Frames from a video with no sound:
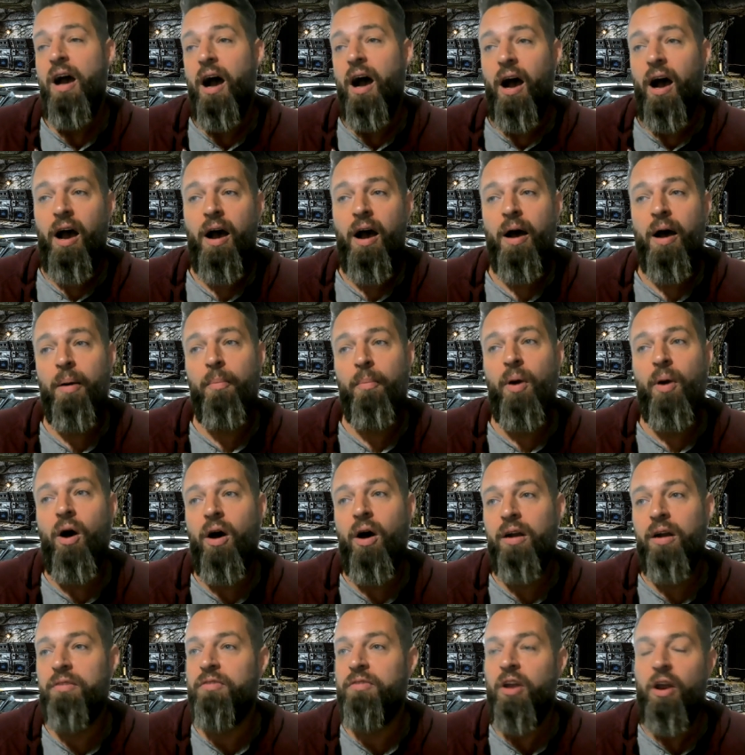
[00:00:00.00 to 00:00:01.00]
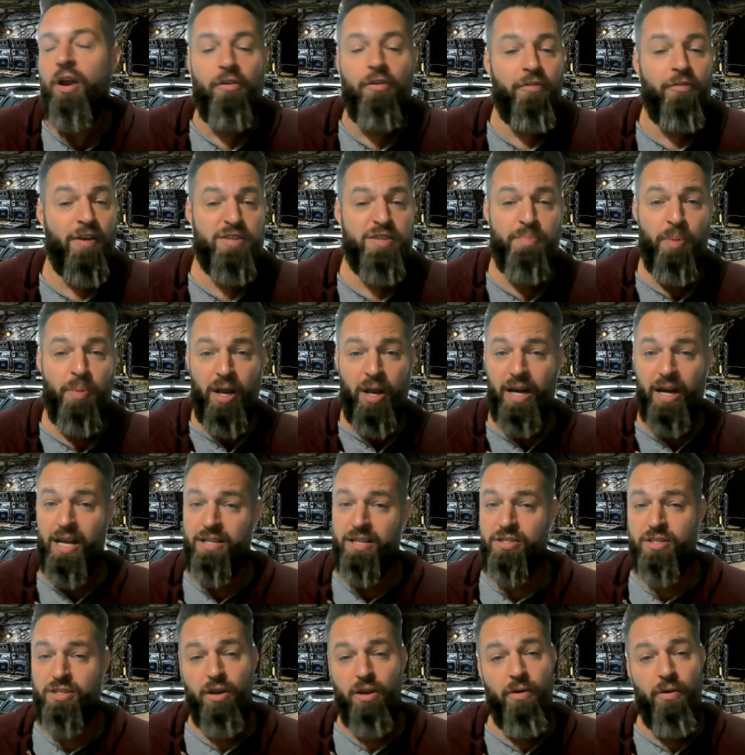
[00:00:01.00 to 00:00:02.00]
um, on you know Facebook and
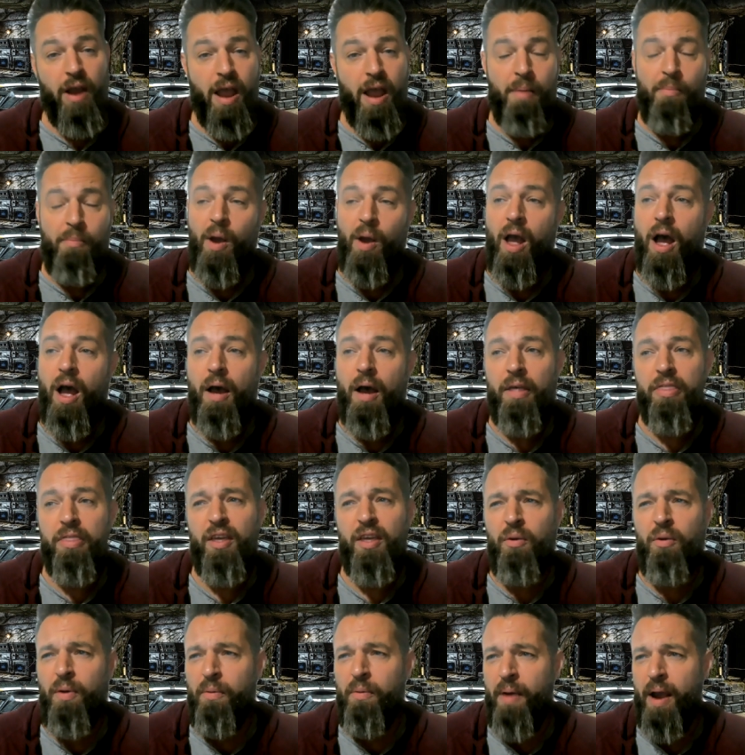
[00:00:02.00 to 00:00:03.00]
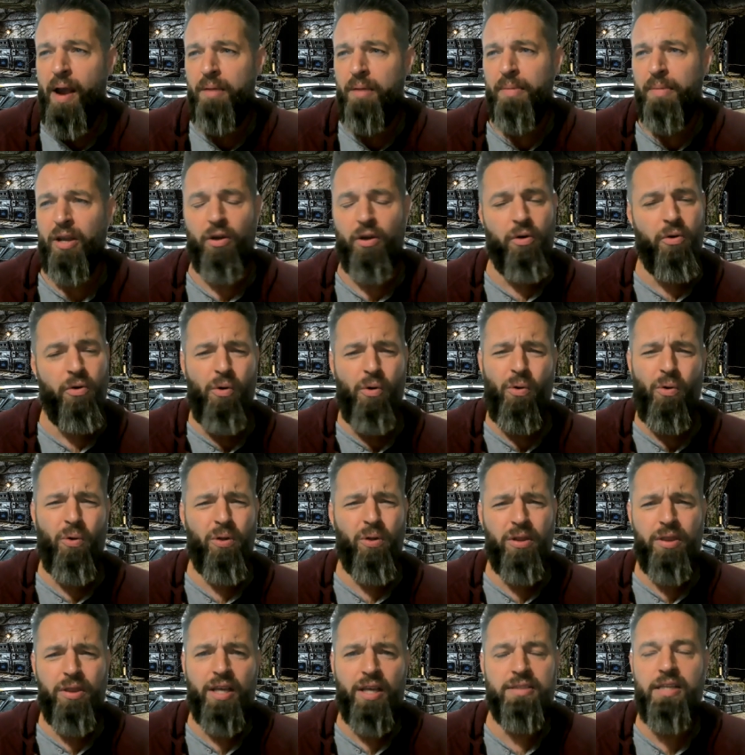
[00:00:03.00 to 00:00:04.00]
Instagram. We, uh, I think we ran them at
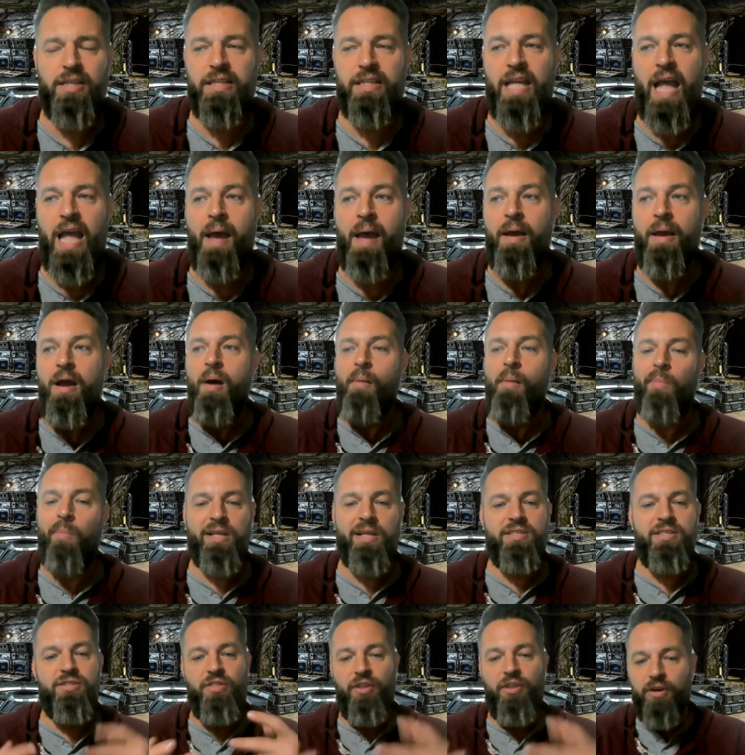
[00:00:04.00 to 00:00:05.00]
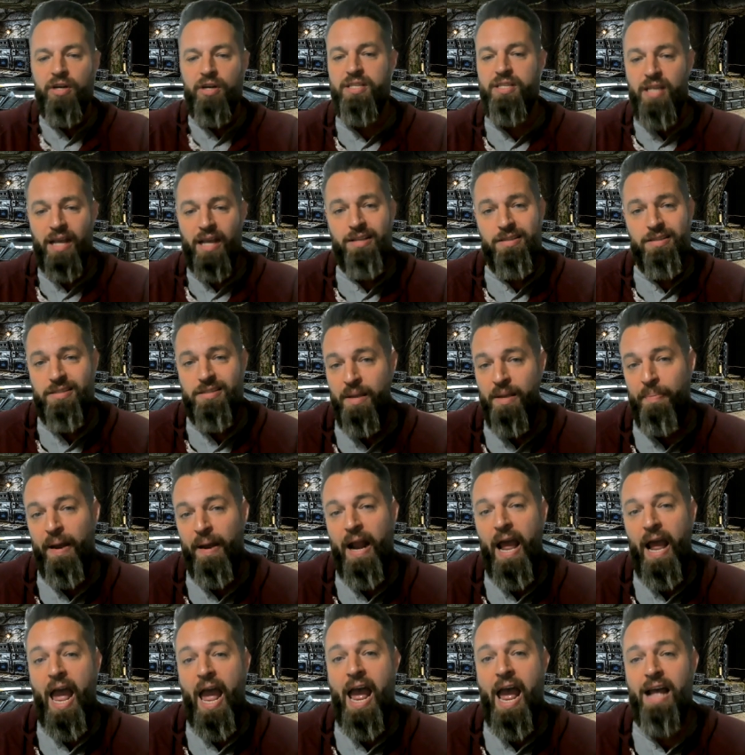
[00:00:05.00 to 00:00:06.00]
Google, things like that. But it's 30 second
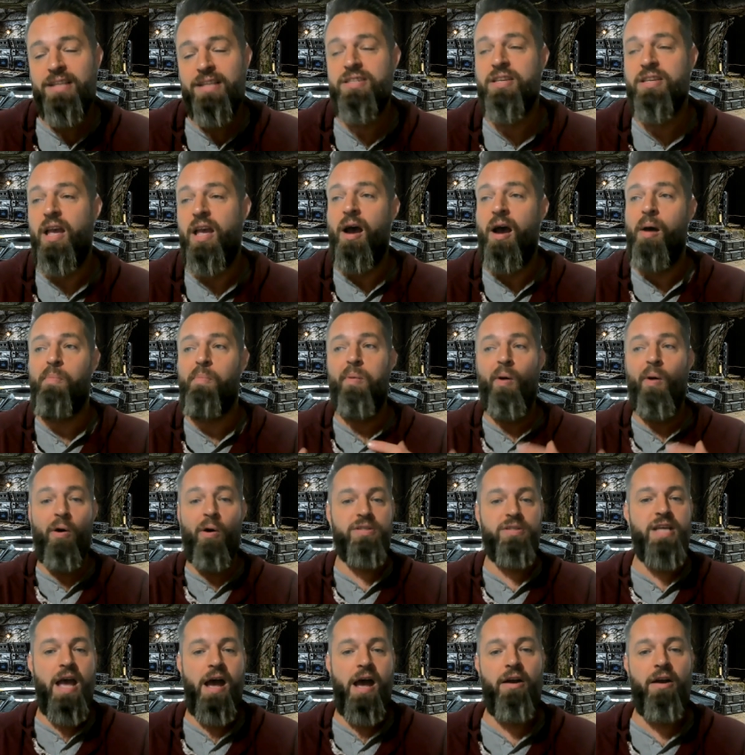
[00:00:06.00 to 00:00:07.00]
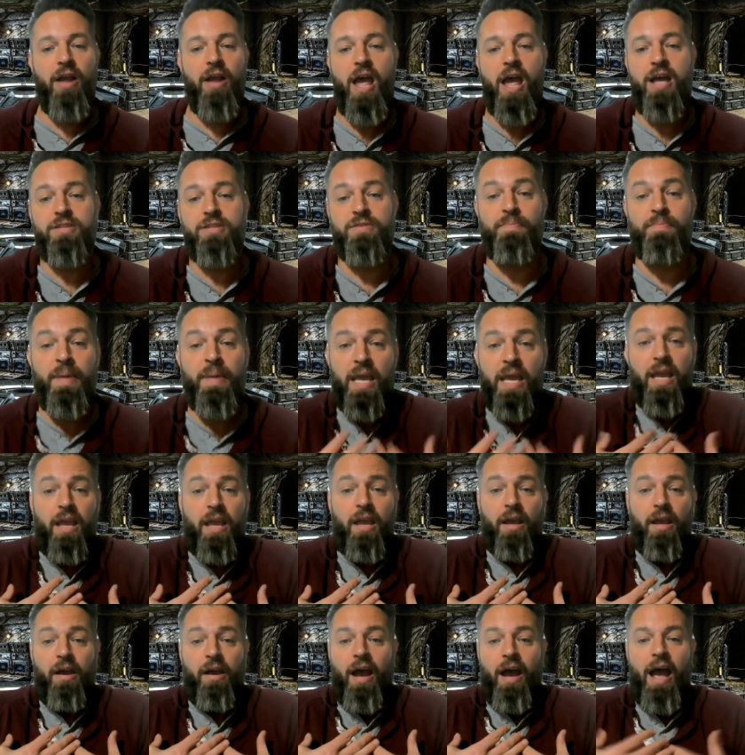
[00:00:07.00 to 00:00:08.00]
snippet ads uh, broke down as
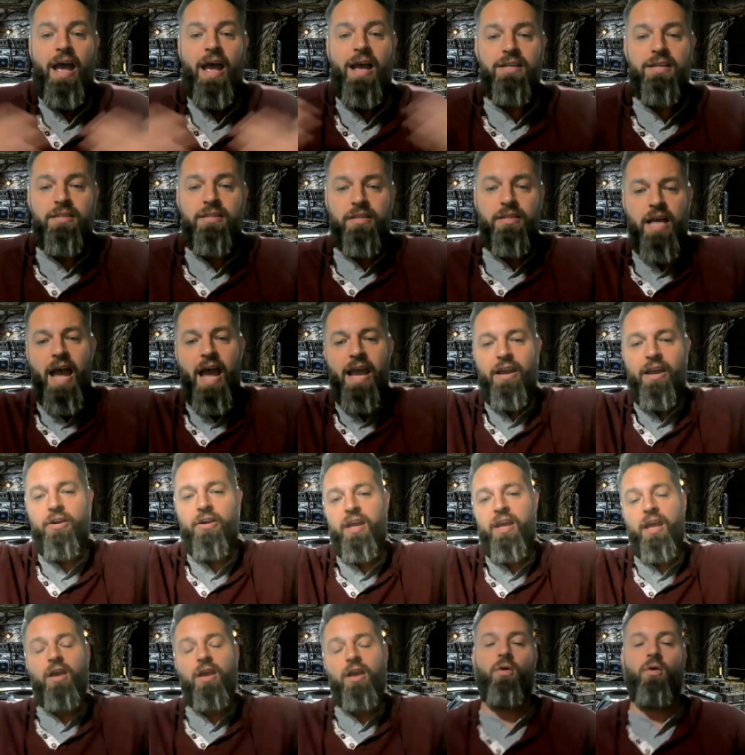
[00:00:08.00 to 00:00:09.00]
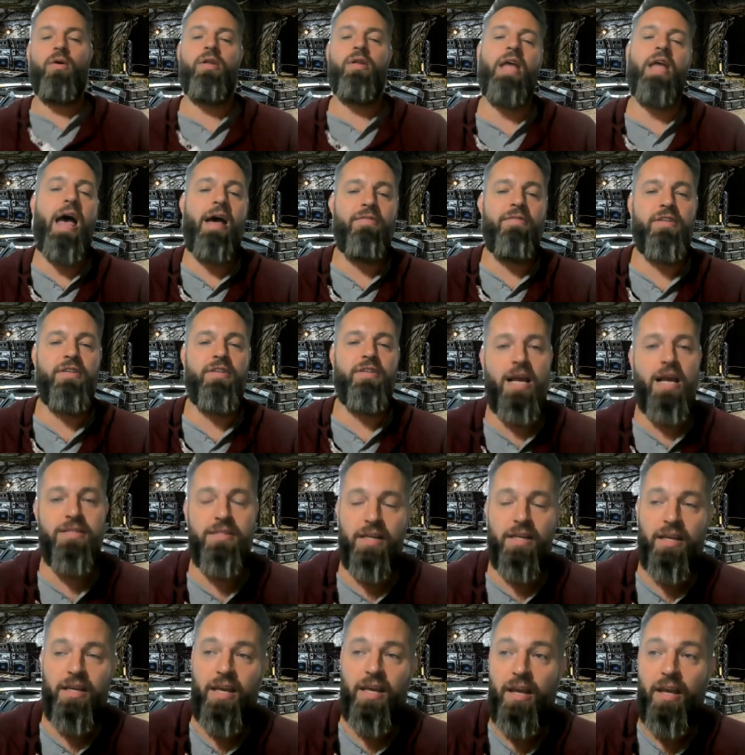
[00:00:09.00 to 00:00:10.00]
me as the Tiger King or the
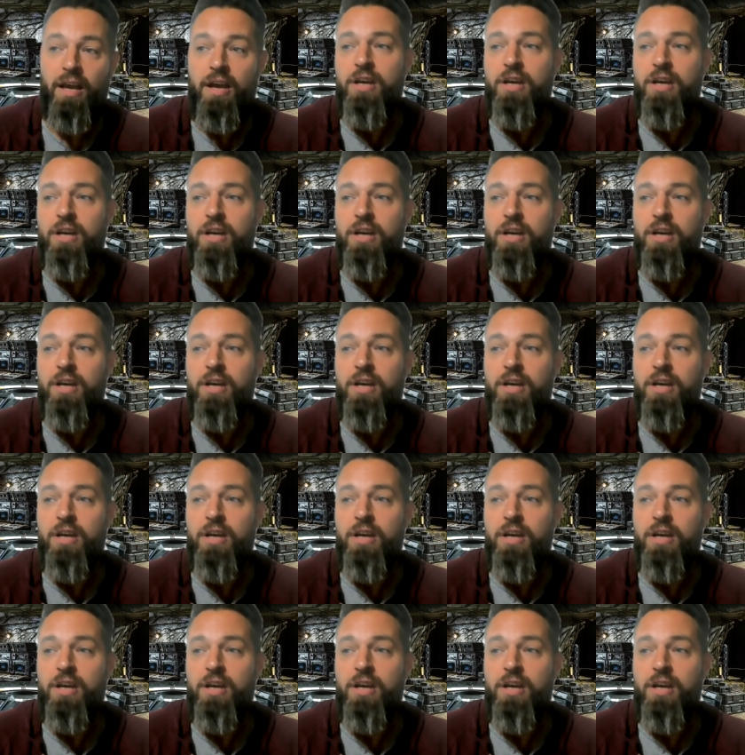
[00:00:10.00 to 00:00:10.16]
Advertising King.